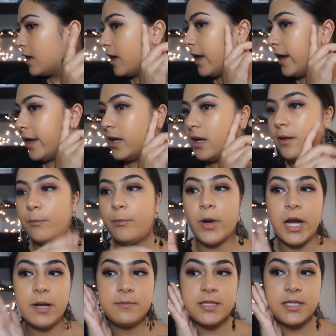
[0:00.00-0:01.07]
And the
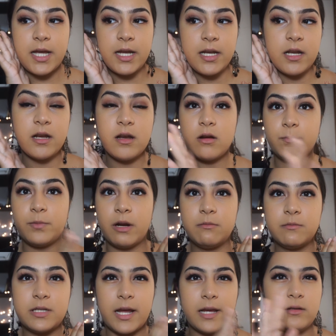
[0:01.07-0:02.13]
prime side and the
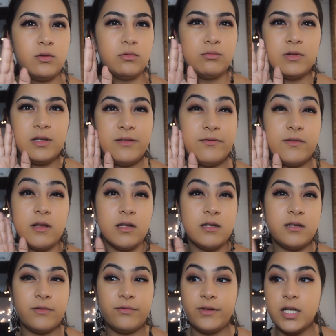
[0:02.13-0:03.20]
non-prime side, I don't really feel a
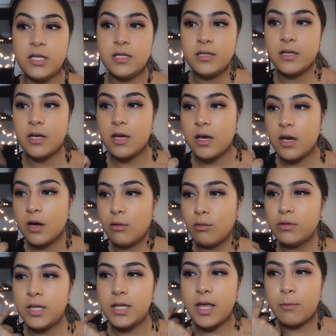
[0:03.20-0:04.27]
difference.
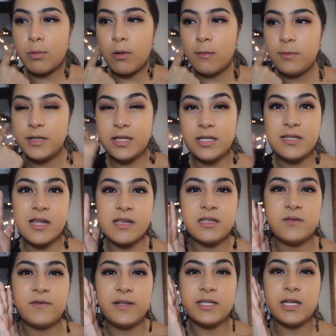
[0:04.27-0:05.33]
Only that probably this side
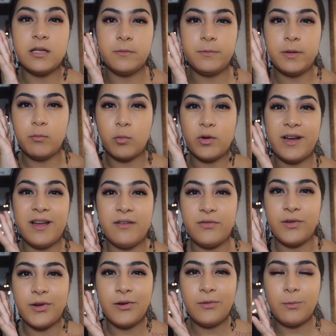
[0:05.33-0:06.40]
just feels a little bit more
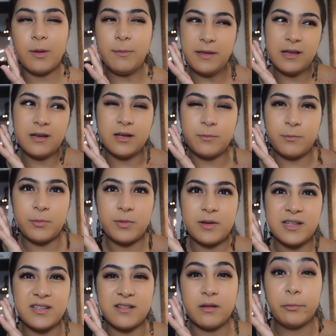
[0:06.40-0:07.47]
heavier. Maybe it could be
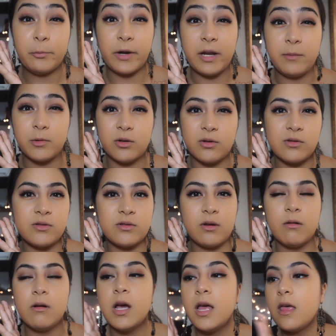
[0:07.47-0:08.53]
because of the primer also.